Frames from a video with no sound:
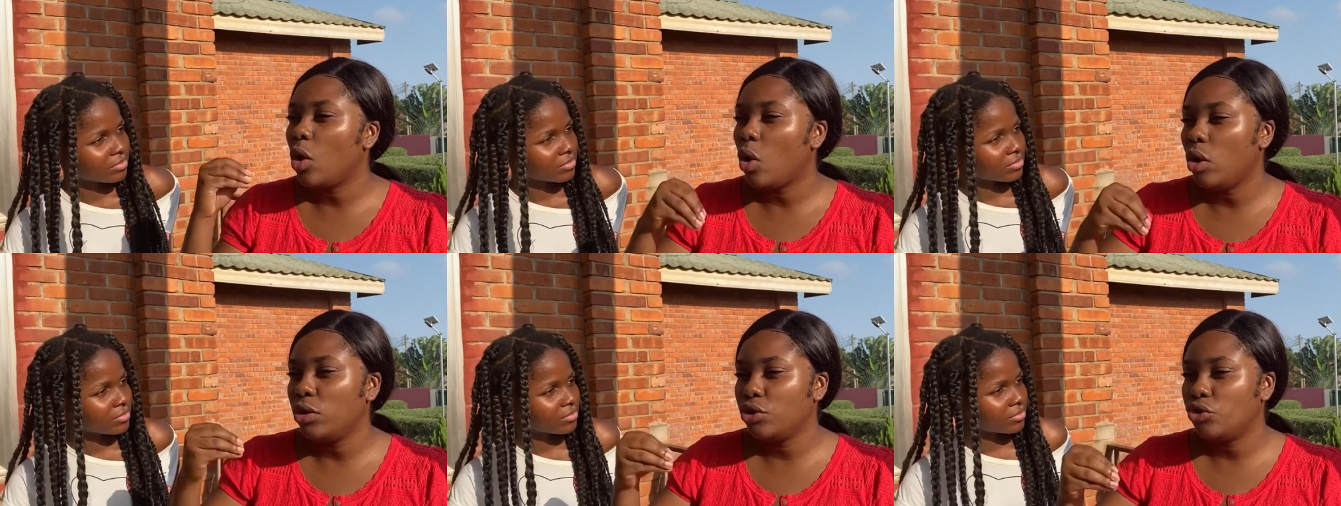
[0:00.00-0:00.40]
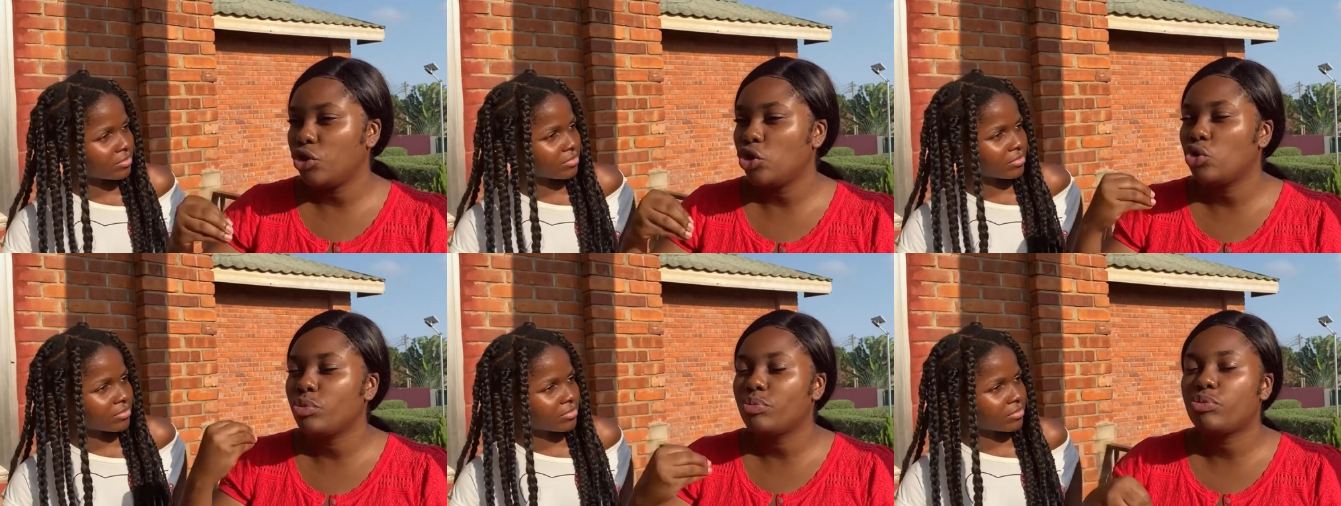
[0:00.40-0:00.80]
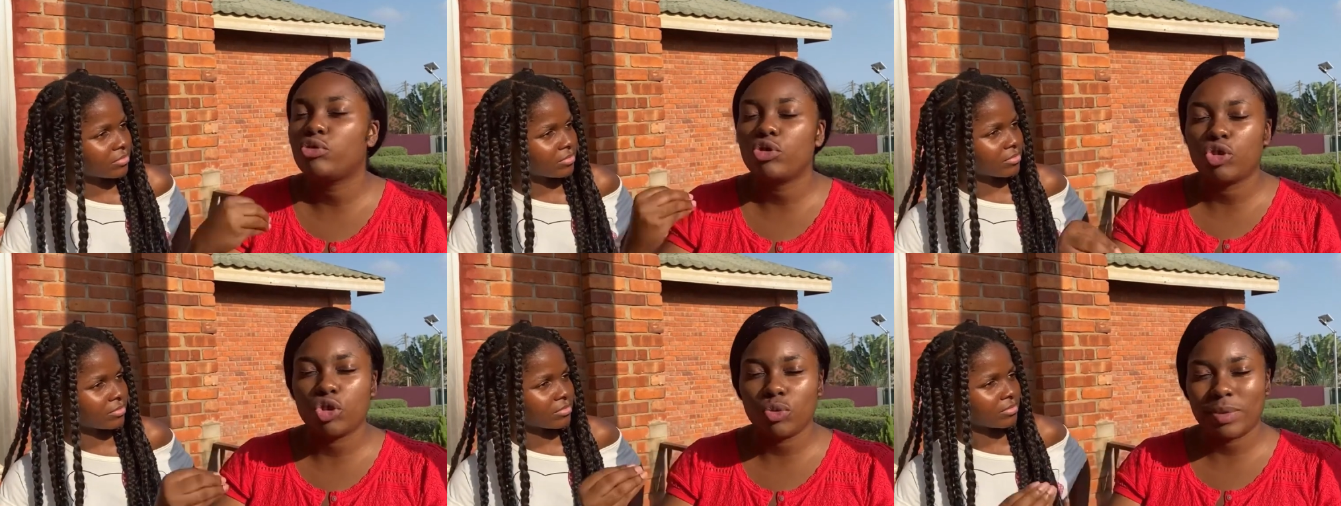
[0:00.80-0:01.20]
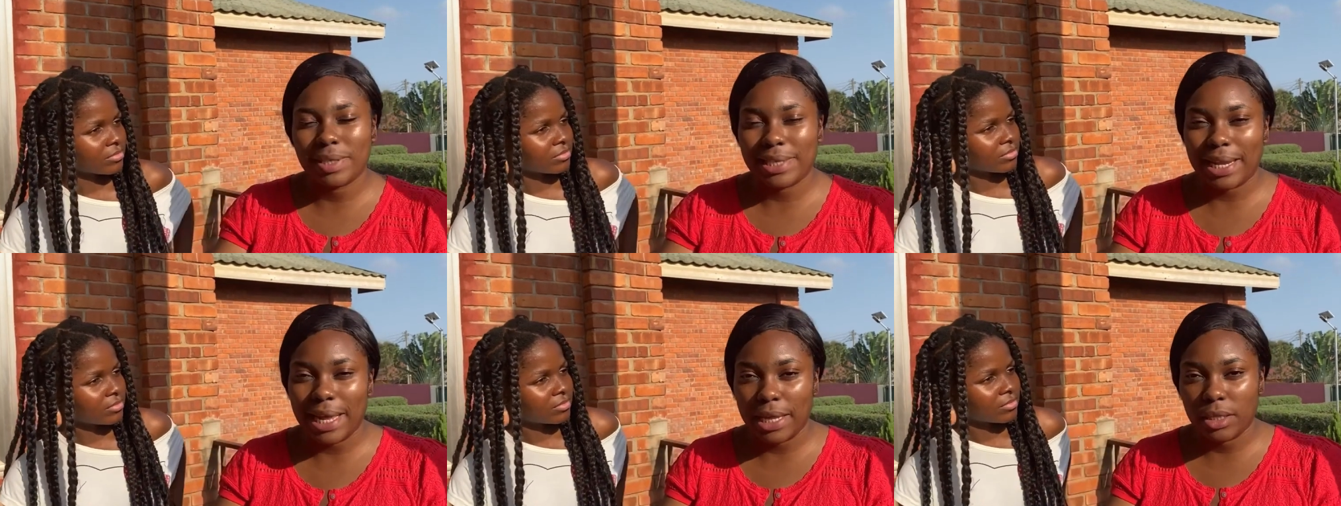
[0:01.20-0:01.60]
Speaker 1: country to produce
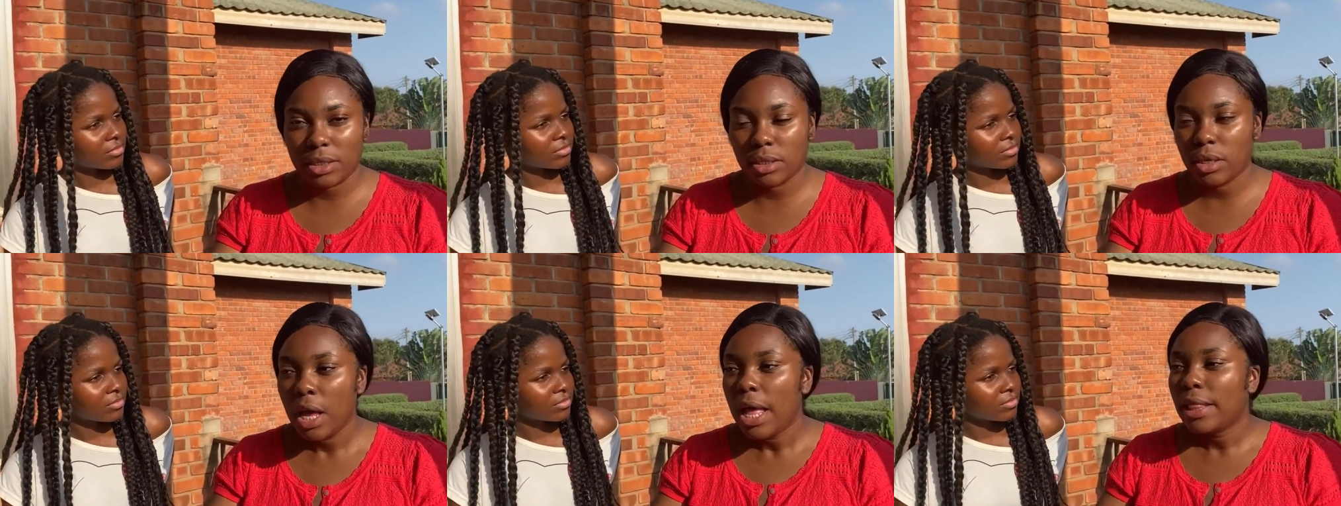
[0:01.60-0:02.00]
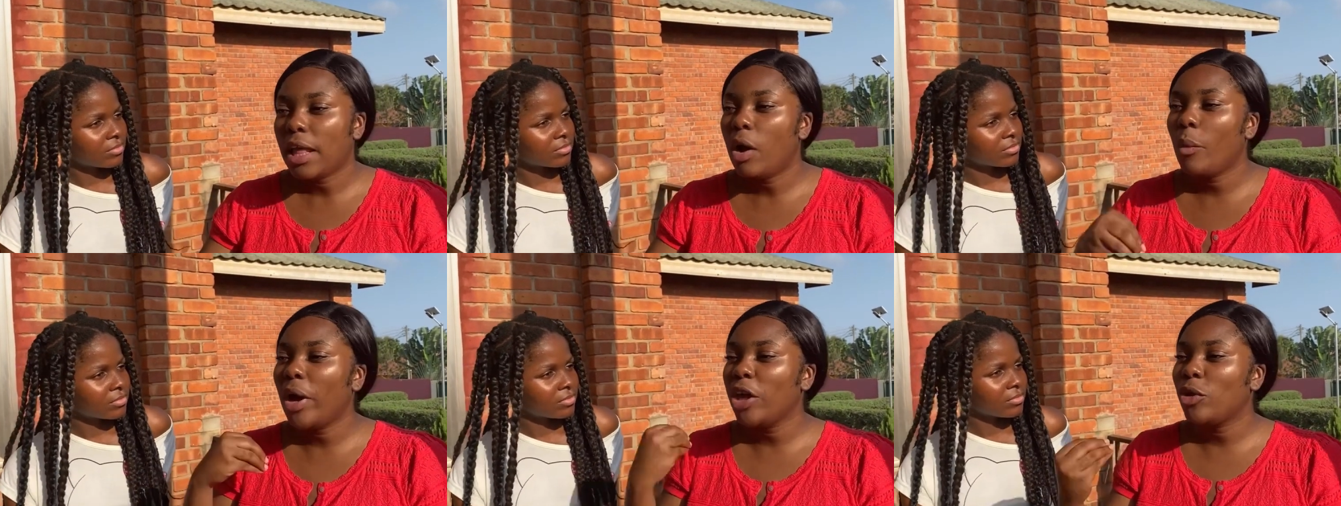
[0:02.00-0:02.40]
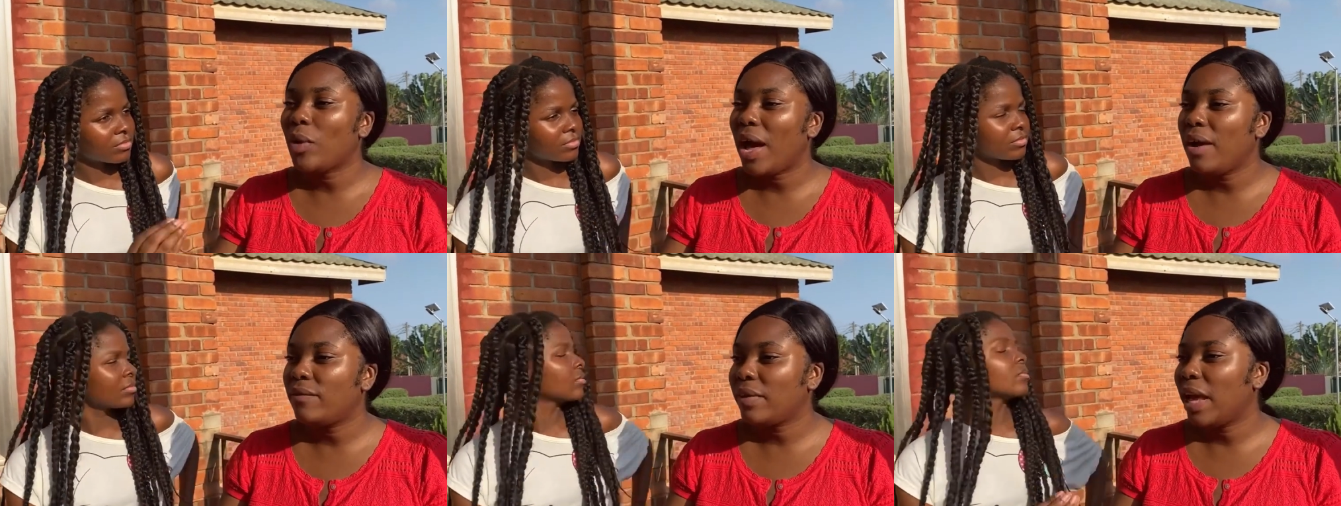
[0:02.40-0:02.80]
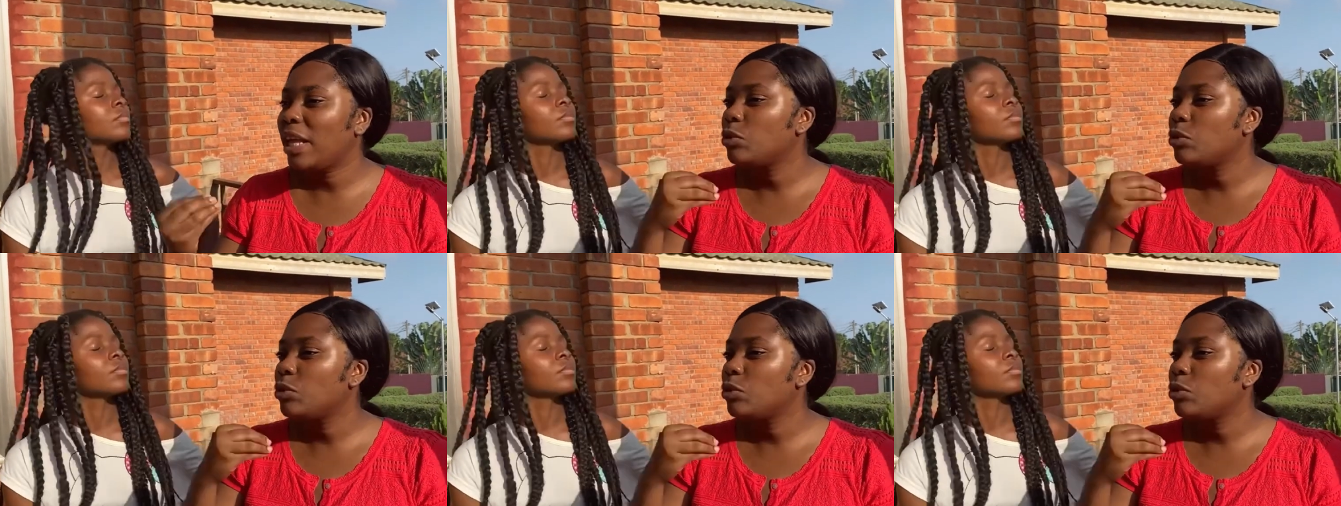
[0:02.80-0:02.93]
lights now when you have lights,